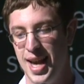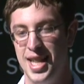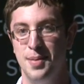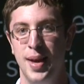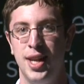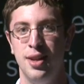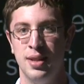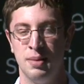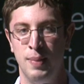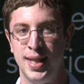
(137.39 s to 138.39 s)
and
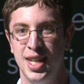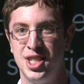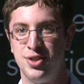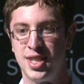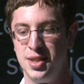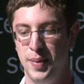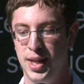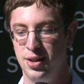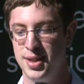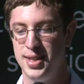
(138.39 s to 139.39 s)
then make the instruction
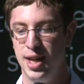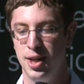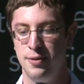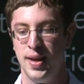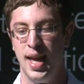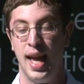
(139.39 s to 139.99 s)
manual itself,